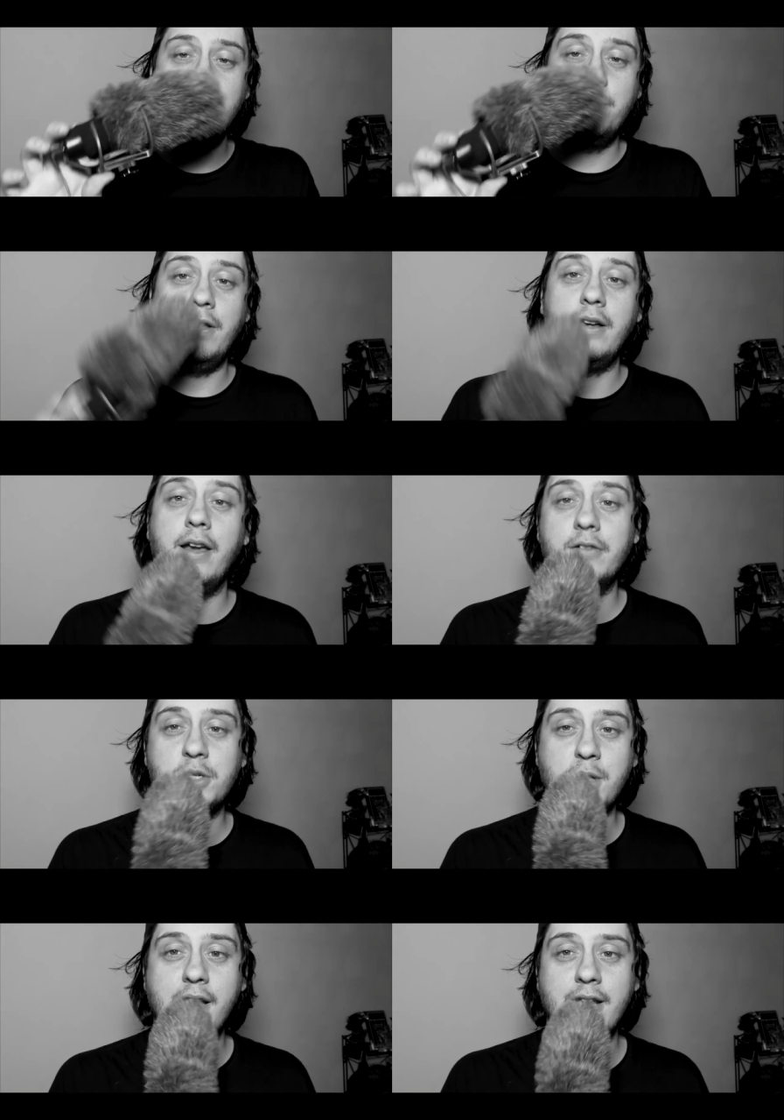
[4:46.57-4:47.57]
You plug
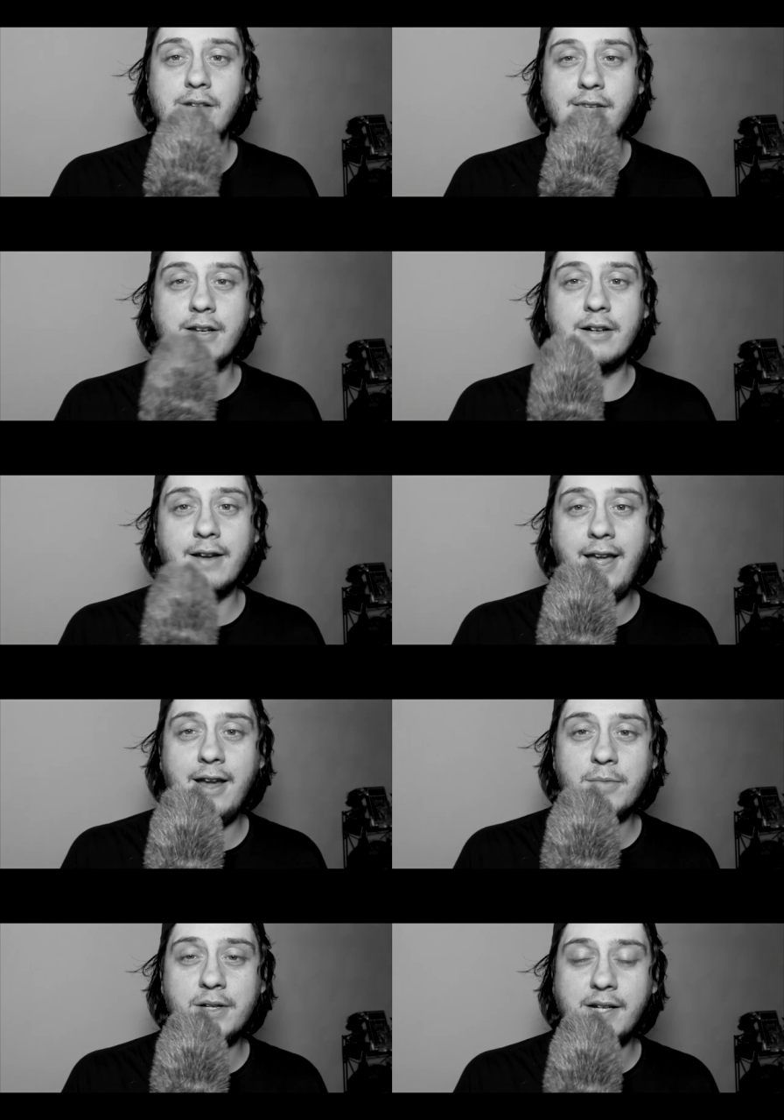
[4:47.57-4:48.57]
it straight into your
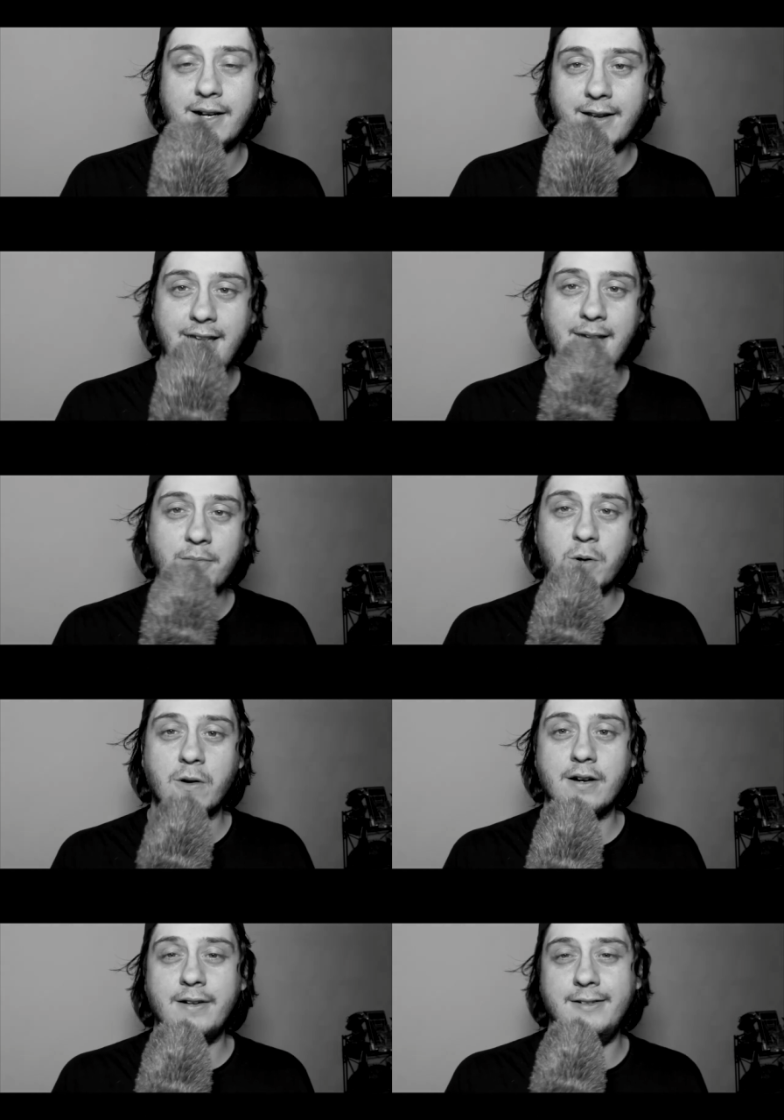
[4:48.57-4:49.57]
camera, your
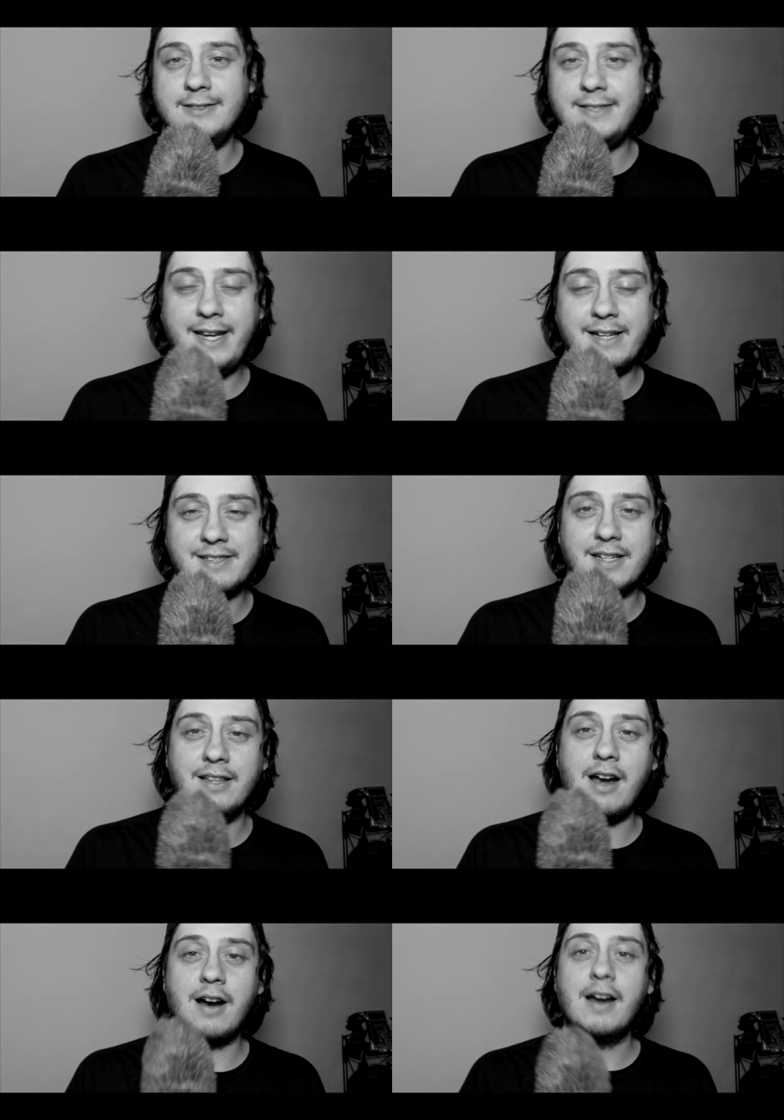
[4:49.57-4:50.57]
camcorder, your
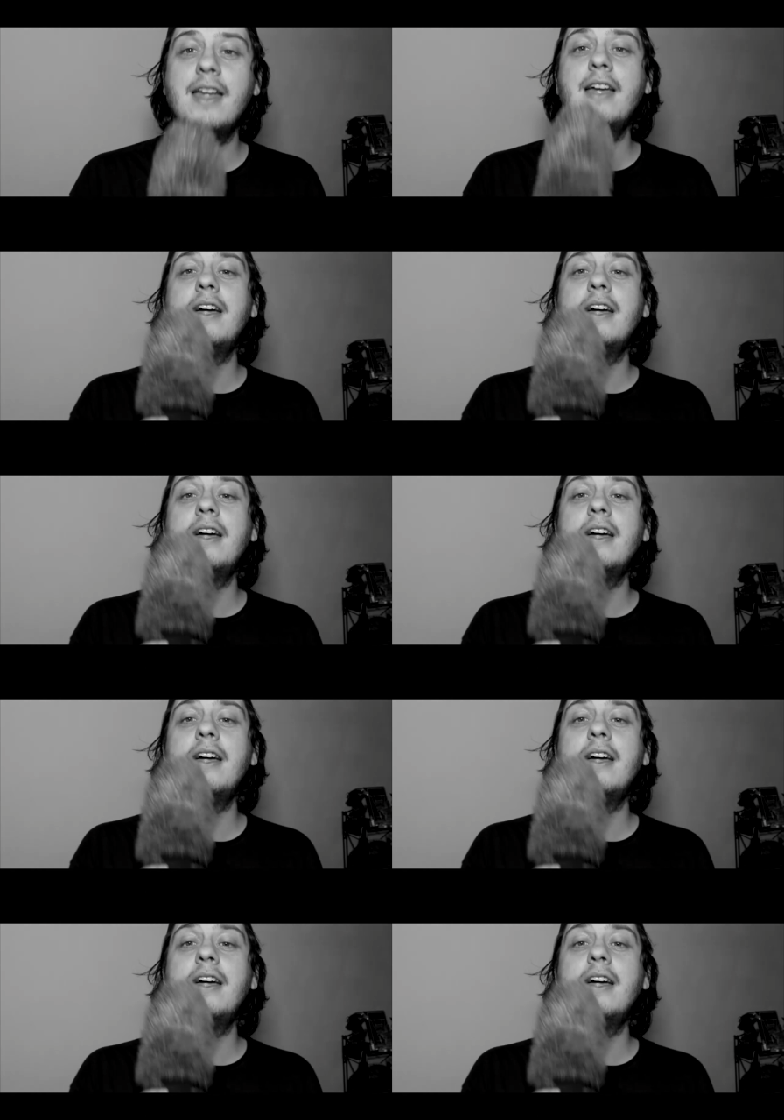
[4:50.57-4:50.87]
DSLR,